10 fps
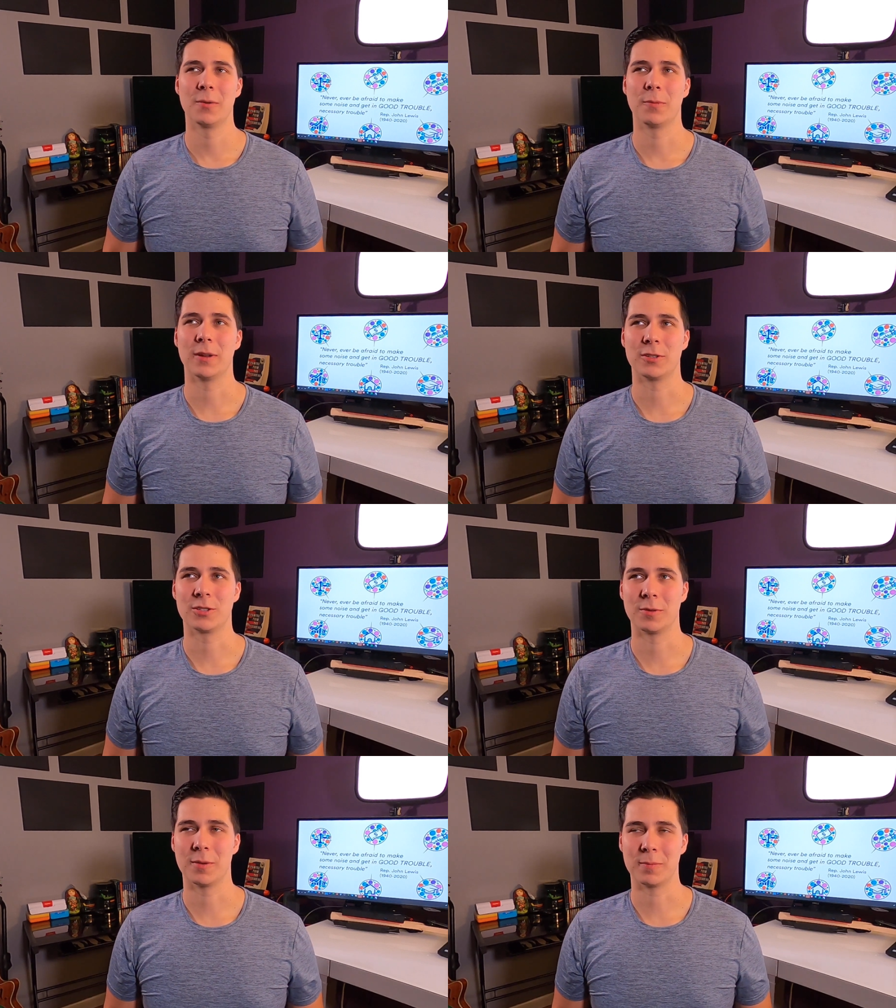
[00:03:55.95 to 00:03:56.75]

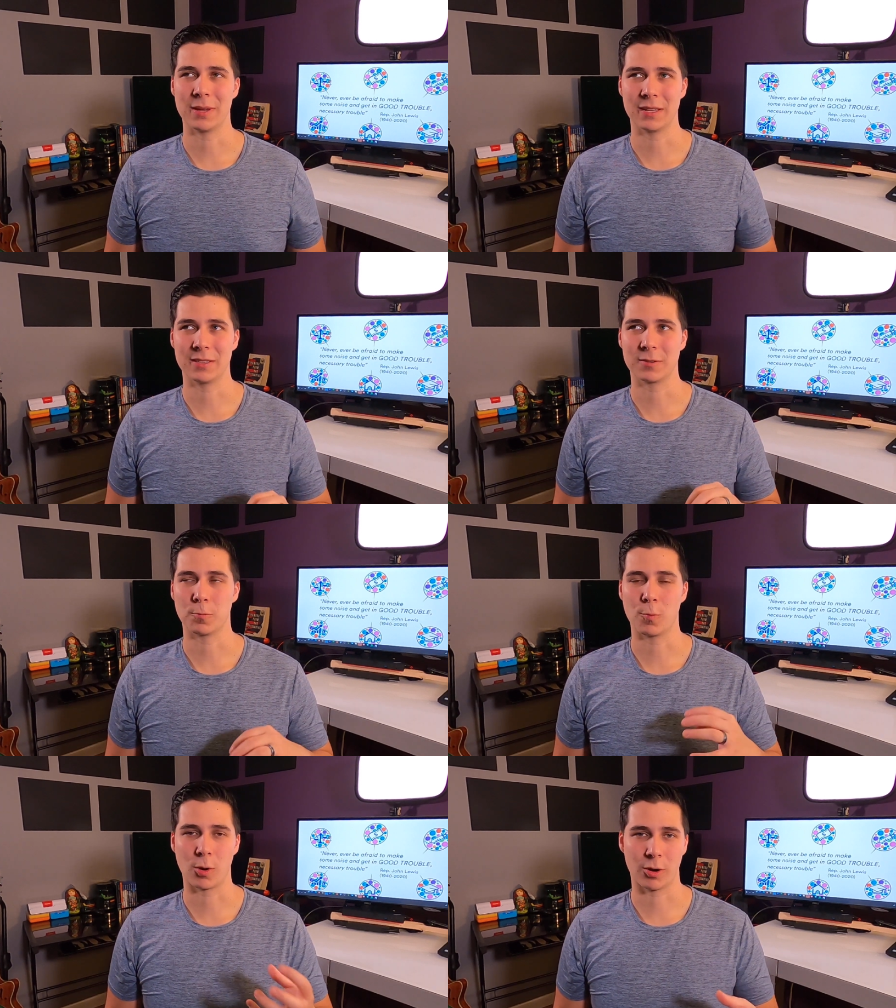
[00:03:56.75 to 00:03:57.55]
which
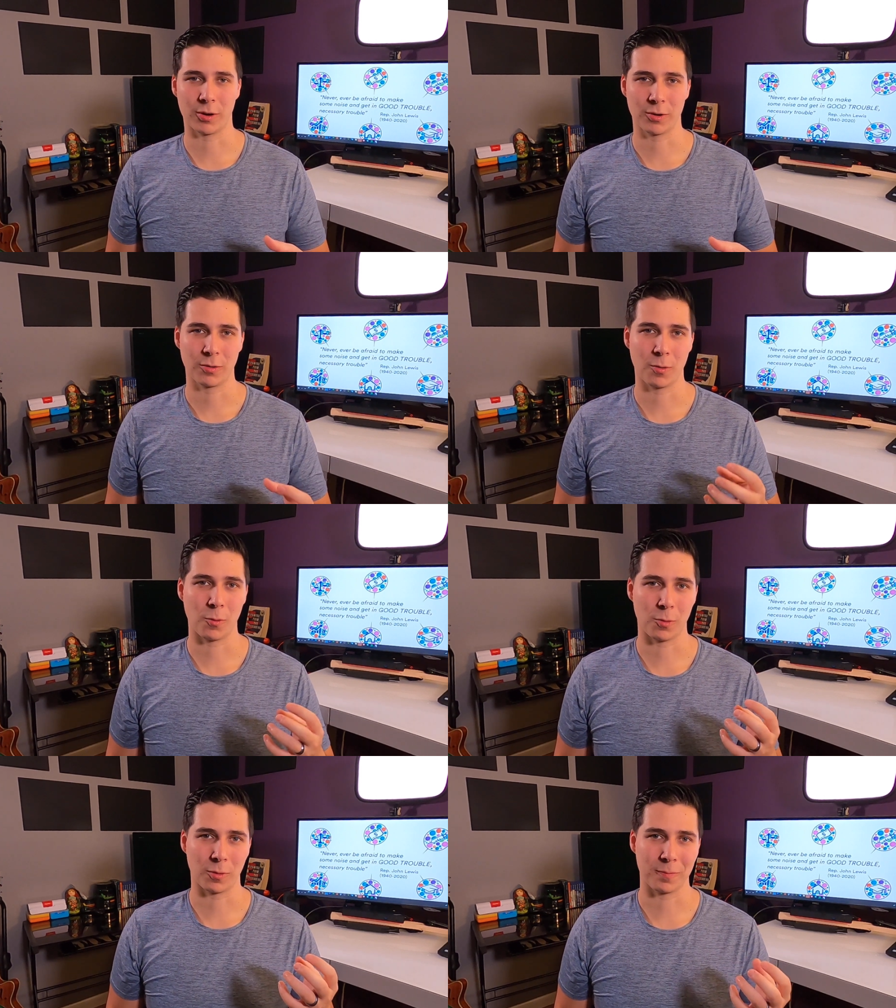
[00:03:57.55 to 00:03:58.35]
means word
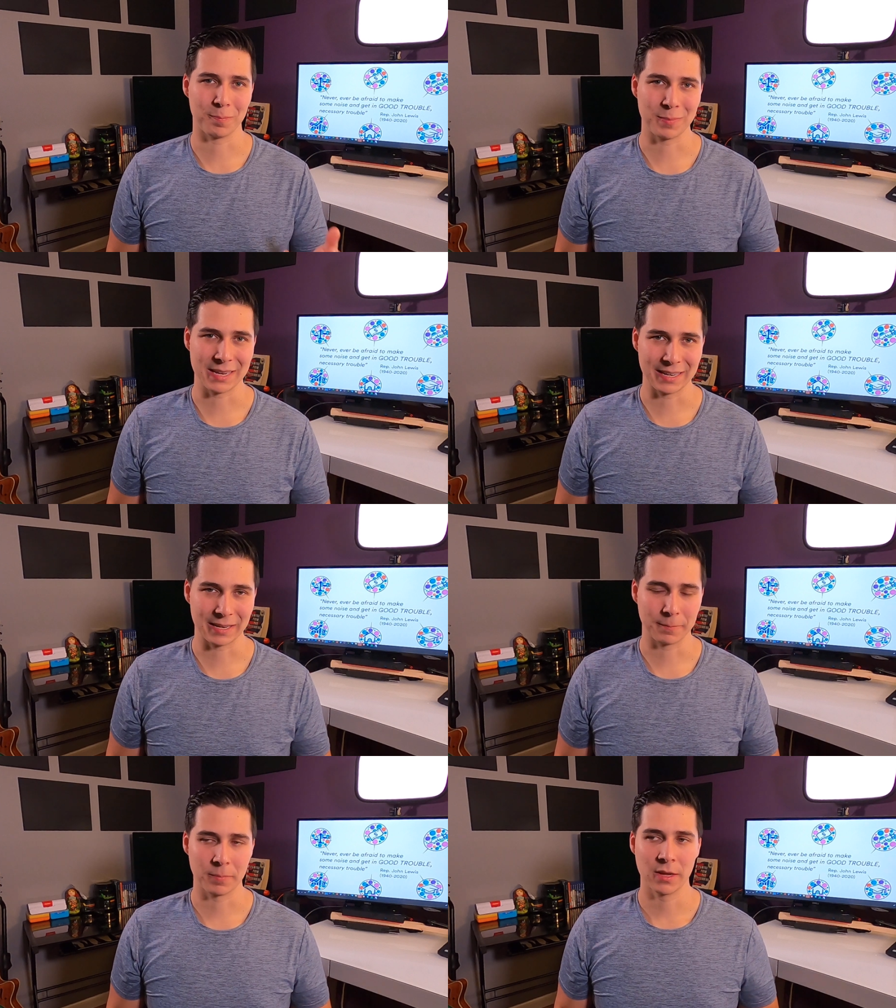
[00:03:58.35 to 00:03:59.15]
or
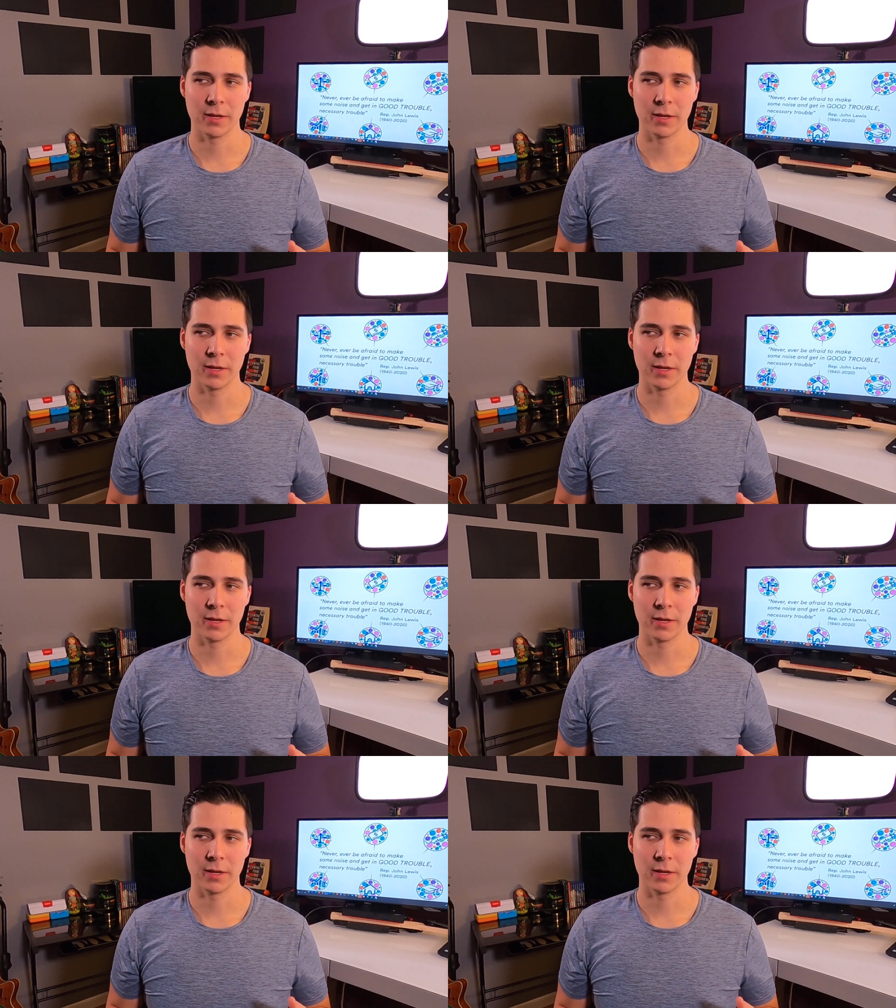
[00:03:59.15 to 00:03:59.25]
meaning.